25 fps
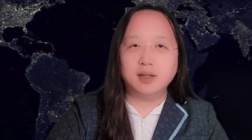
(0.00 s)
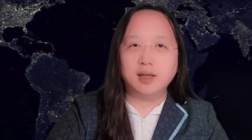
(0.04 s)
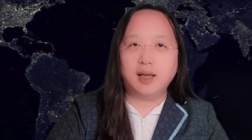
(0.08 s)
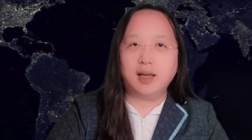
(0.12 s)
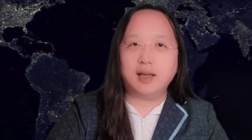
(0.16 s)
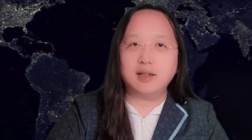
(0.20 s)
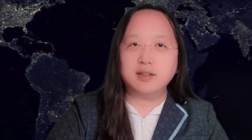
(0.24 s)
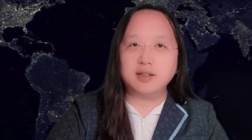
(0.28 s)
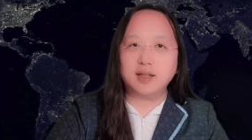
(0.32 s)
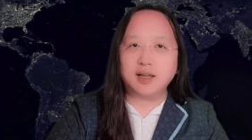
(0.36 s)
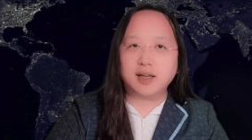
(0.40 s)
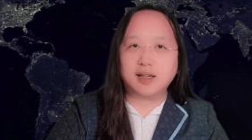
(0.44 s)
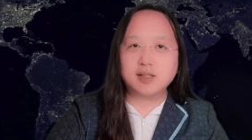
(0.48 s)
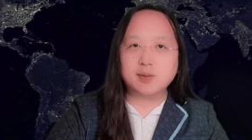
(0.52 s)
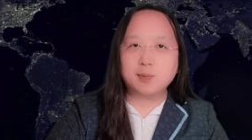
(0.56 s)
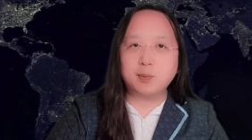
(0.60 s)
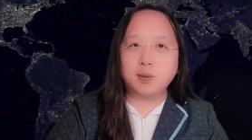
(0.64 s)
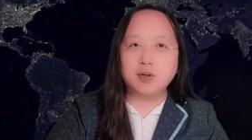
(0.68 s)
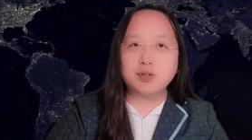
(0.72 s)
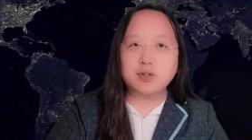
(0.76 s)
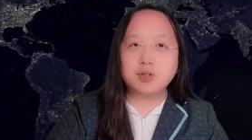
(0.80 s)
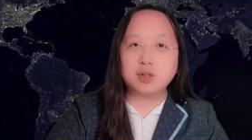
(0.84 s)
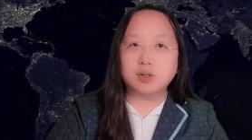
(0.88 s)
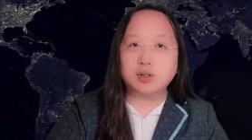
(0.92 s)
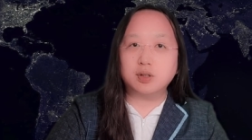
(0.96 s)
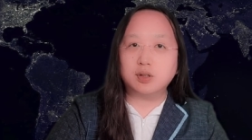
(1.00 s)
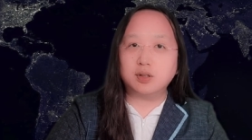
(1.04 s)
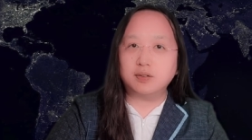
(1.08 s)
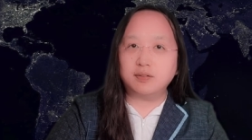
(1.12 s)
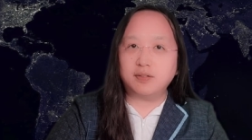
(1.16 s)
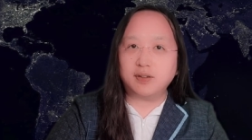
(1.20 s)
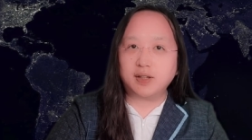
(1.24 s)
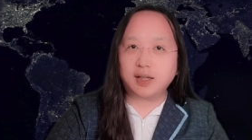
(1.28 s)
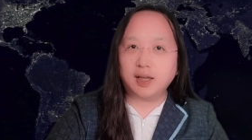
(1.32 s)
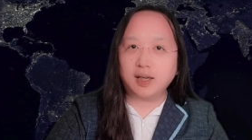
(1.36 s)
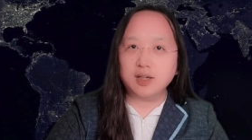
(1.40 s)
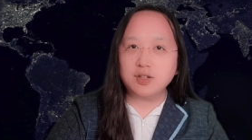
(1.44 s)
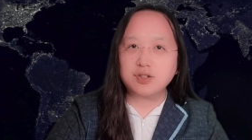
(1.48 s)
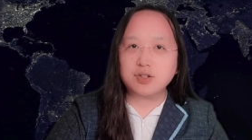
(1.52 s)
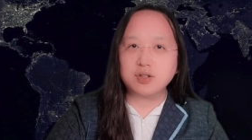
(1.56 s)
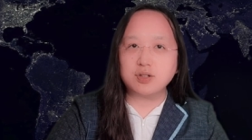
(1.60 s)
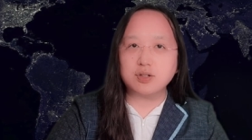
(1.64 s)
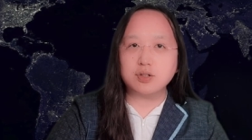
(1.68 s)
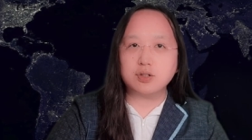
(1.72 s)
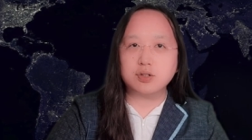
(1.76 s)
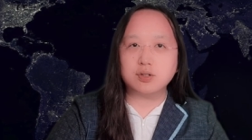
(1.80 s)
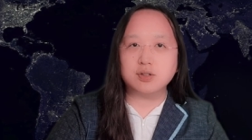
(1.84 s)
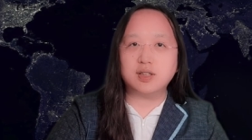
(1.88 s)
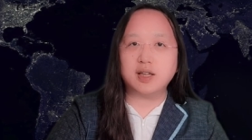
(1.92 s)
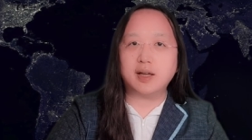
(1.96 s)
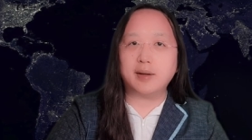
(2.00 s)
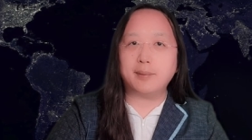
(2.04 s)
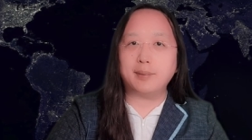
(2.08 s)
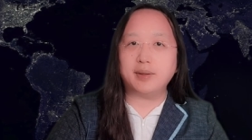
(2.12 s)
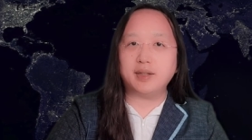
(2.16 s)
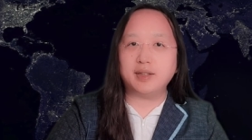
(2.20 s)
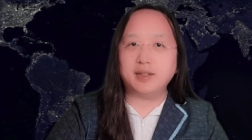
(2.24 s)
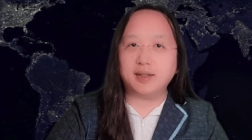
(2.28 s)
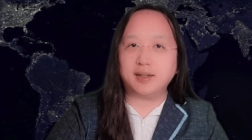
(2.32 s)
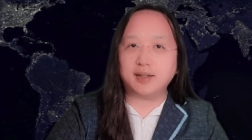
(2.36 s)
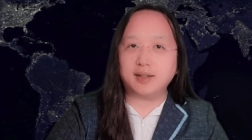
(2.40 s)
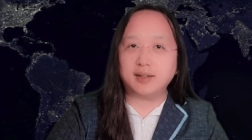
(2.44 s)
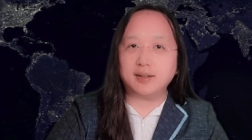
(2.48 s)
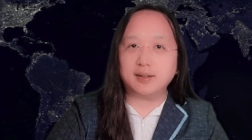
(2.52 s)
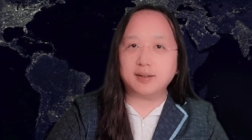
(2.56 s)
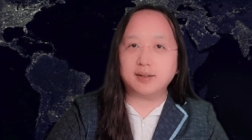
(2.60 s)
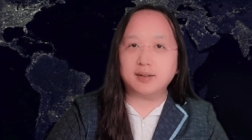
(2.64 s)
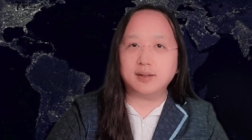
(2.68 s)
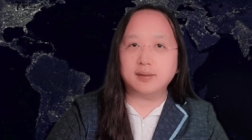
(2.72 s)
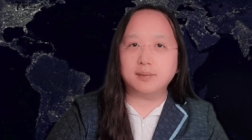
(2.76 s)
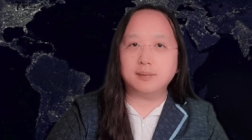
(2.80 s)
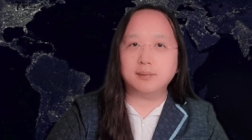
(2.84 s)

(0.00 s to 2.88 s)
and exposure notification should that be needed.